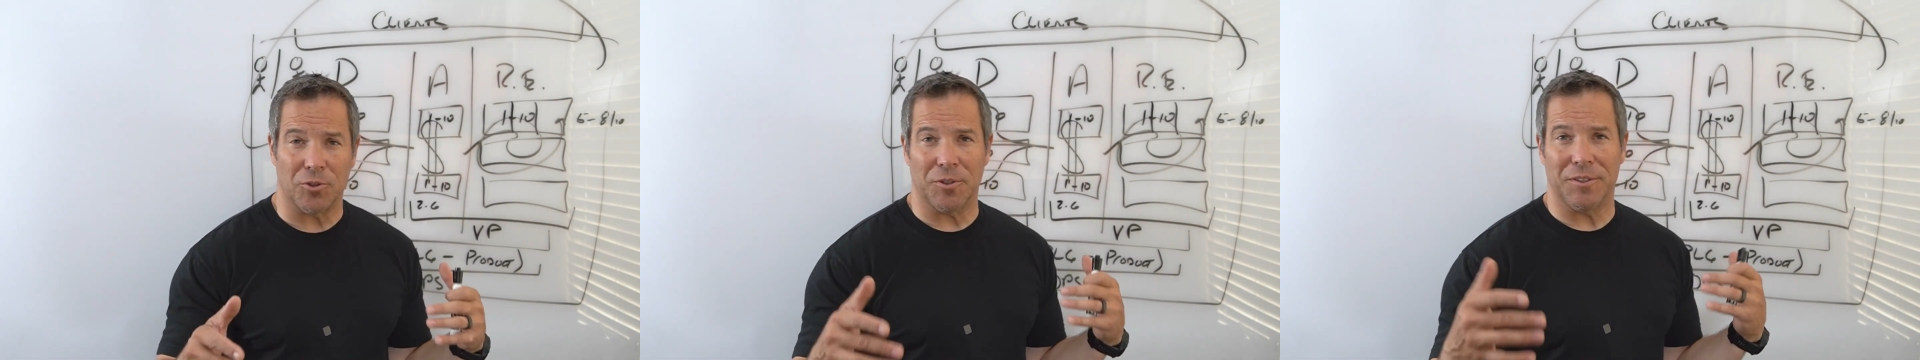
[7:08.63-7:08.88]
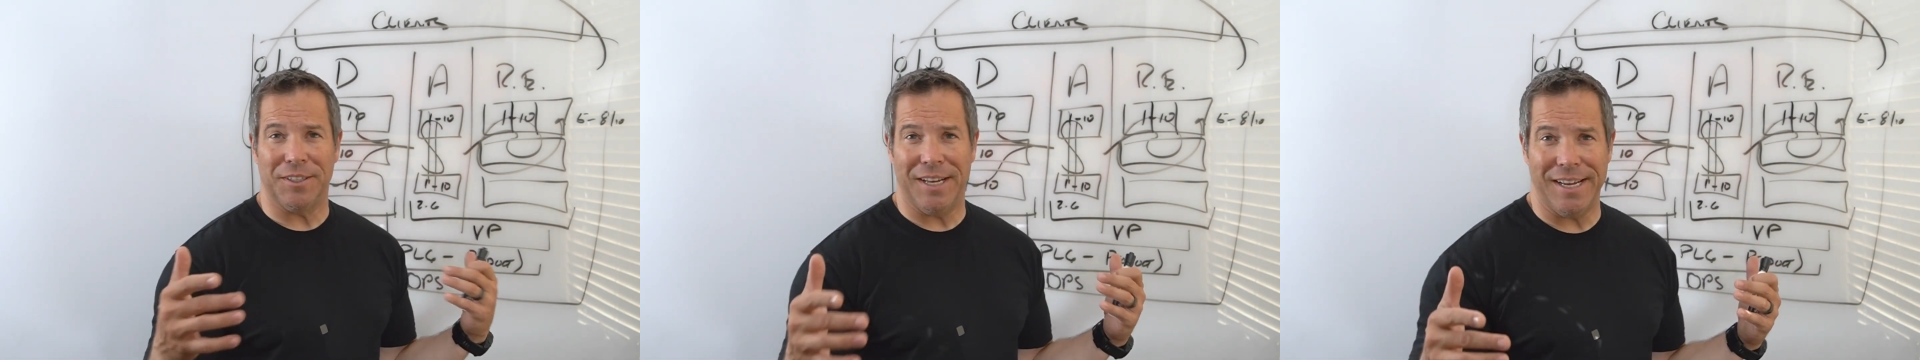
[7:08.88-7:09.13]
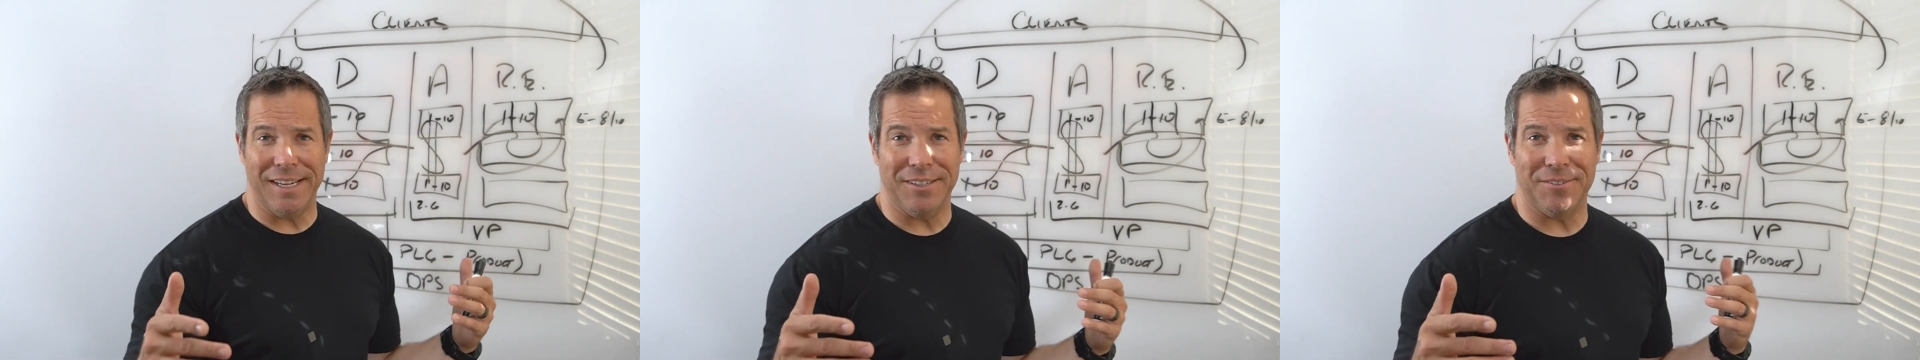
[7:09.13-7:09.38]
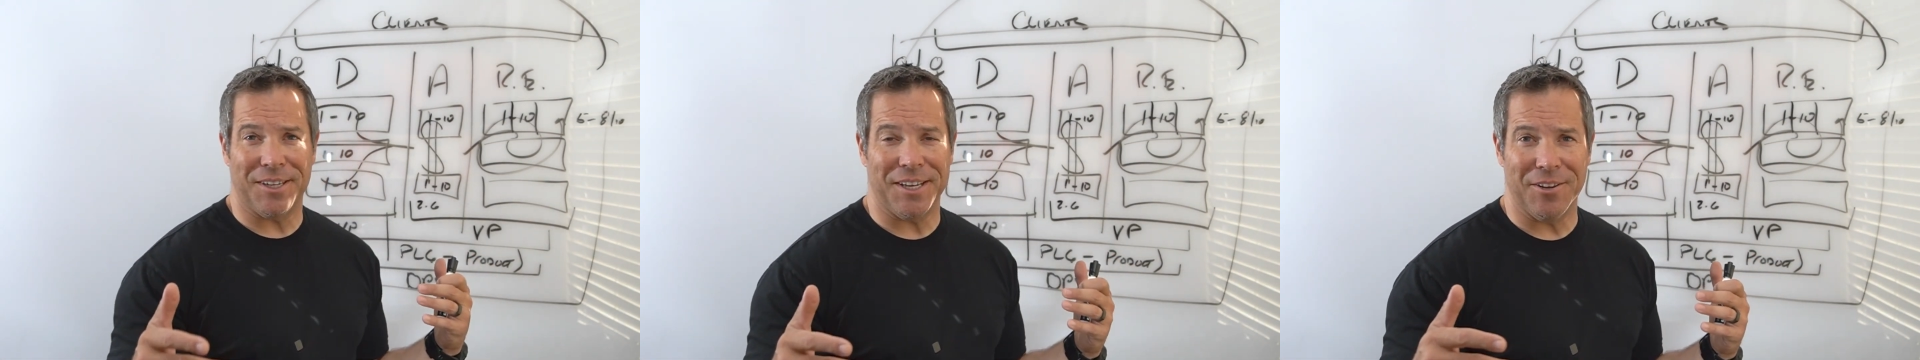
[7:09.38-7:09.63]
or
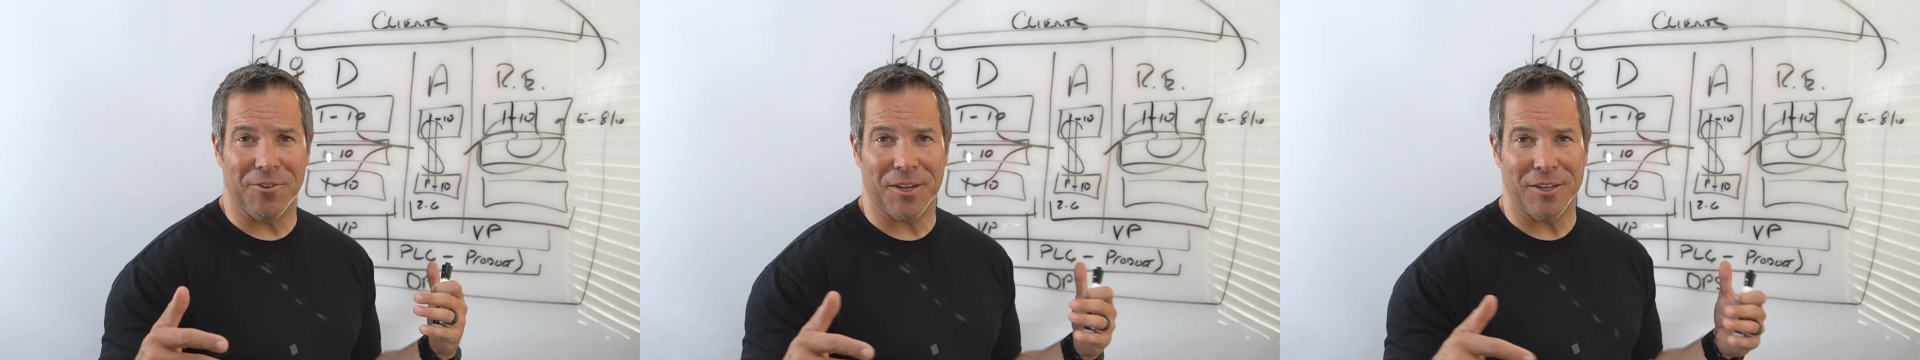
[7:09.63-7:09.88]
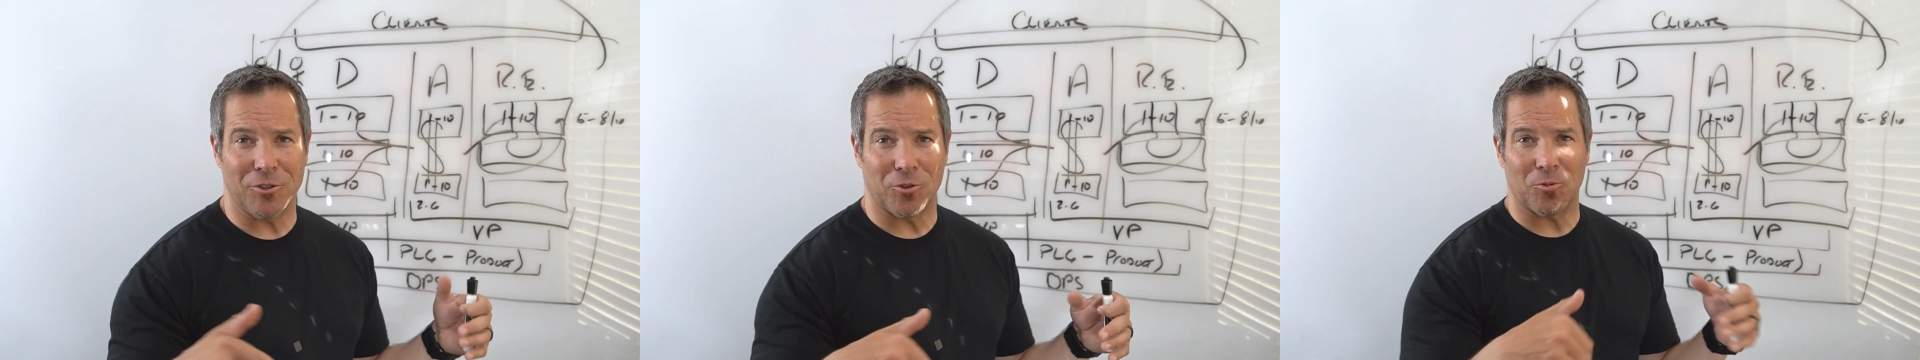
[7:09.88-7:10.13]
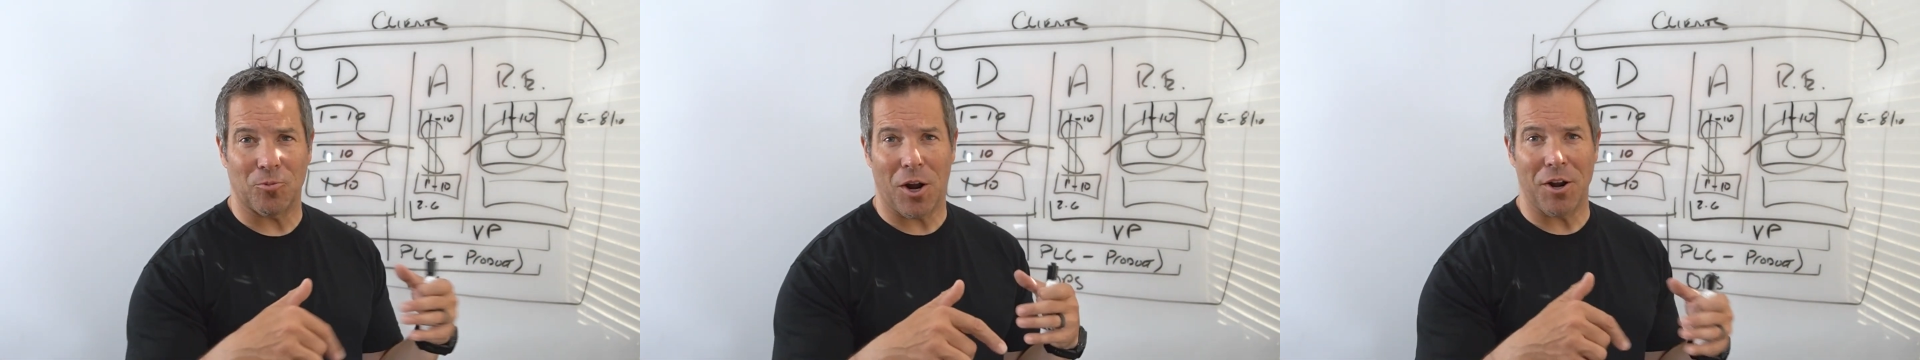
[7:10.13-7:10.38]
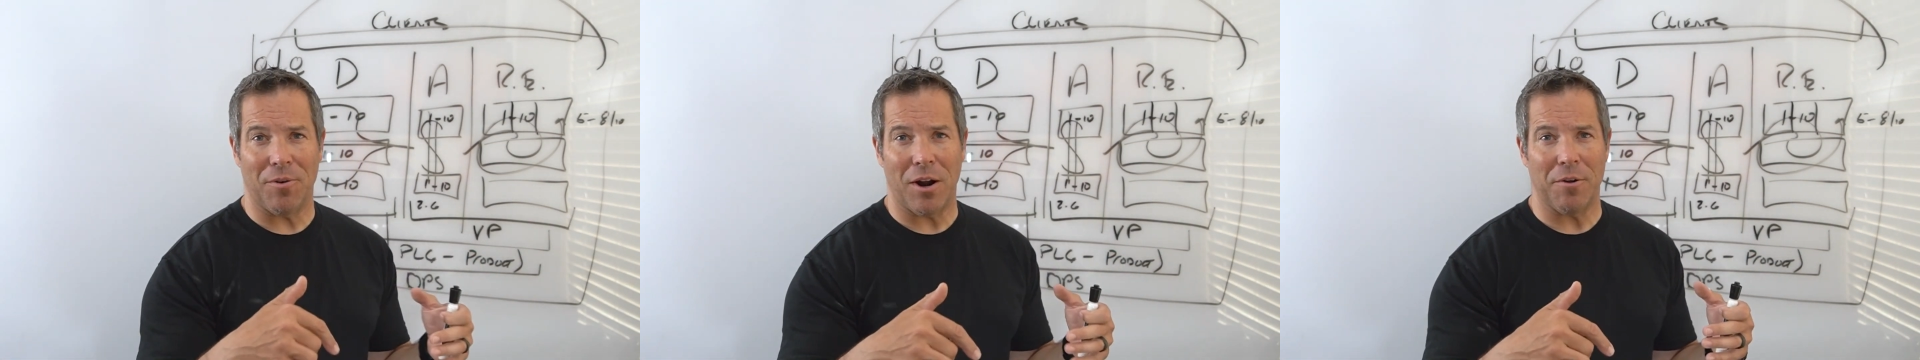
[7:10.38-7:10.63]
today your kids are
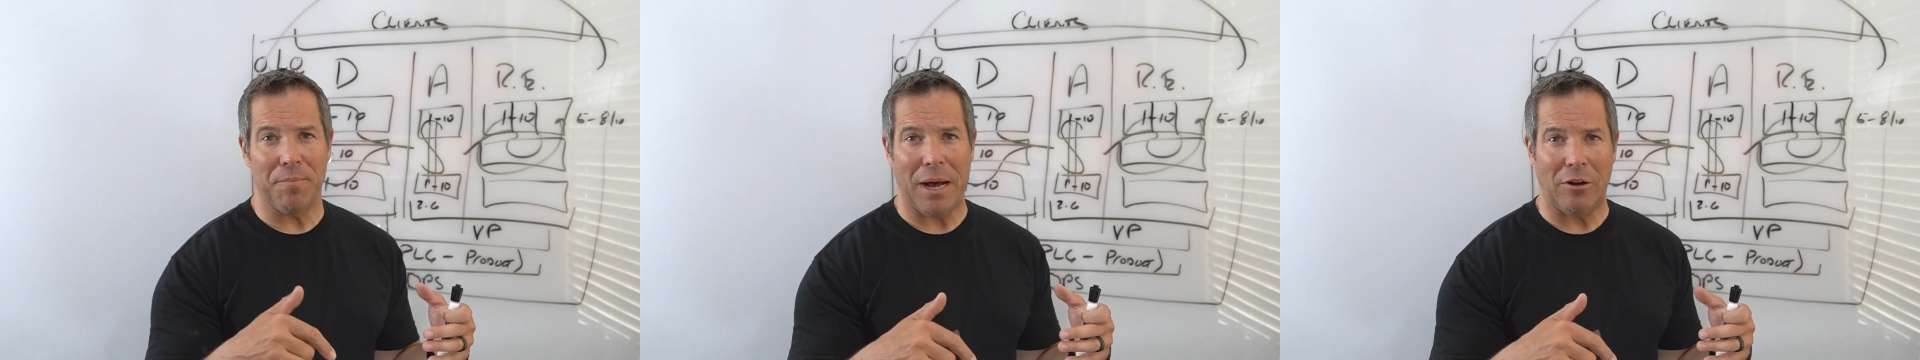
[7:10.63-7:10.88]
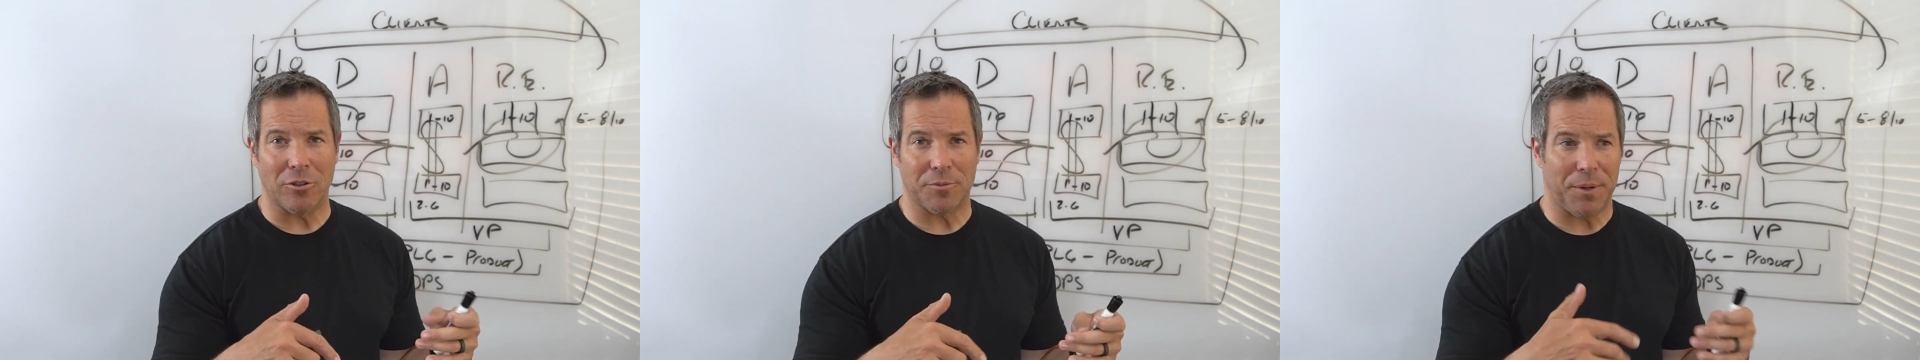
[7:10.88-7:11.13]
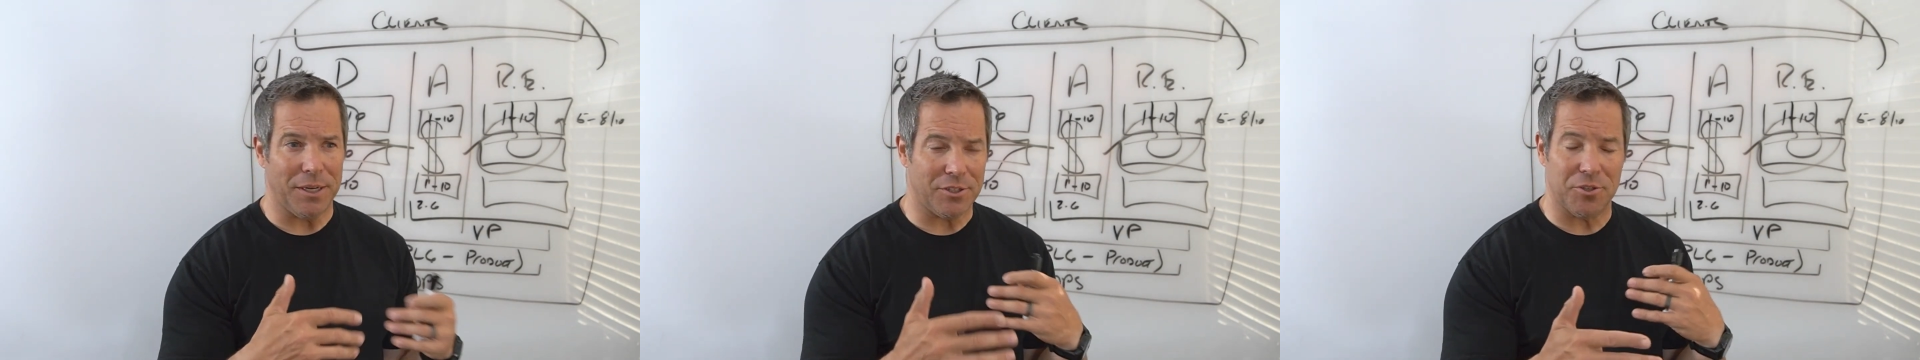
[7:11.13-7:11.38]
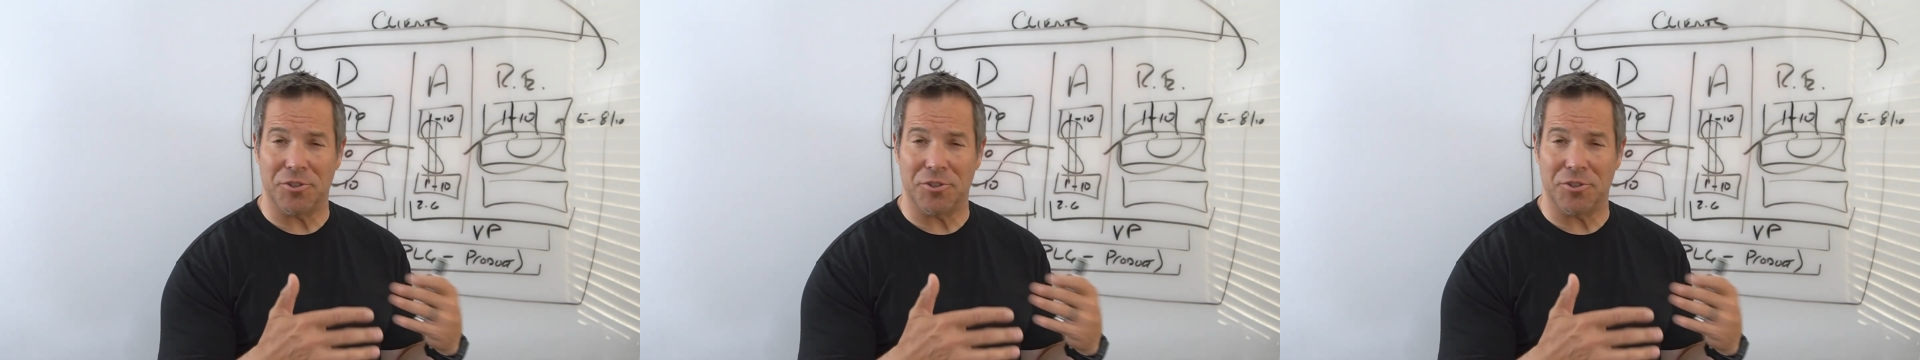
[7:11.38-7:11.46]
riding around in balance bikes.